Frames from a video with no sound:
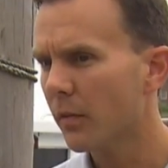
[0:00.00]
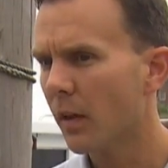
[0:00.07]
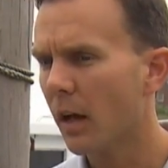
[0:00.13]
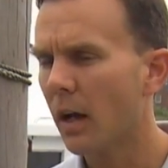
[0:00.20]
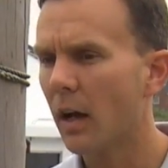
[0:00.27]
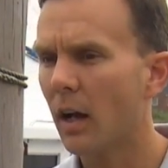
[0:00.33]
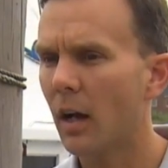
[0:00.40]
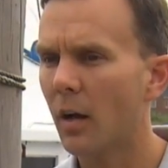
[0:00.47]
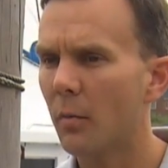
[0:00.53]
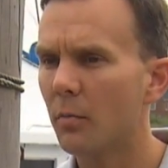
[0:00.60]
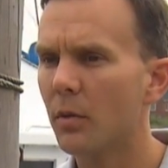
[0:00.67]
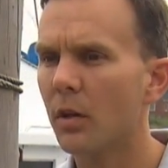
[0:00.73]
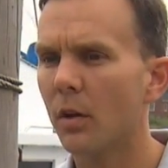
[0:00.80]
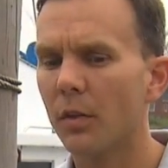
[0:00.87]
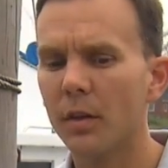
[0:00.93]

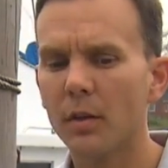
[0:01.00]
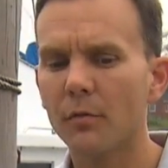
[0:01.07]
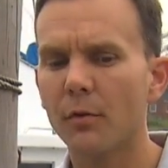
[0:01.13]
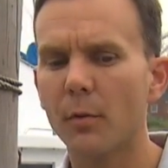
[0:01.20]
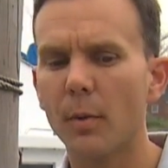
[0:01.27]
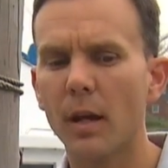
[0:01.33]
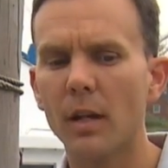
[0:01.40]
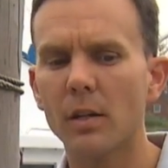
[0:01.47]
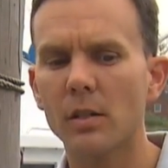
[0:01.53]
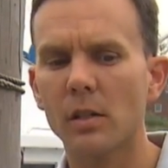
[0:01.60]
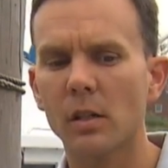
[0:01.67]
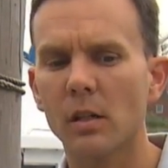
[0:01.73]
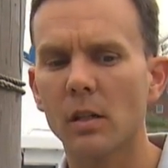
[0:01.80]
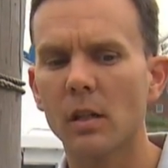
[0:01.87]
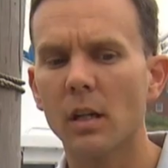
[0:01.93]
The
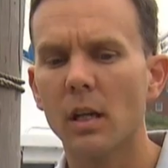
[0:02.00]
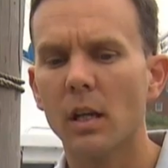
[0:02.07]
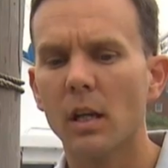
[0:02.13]
information,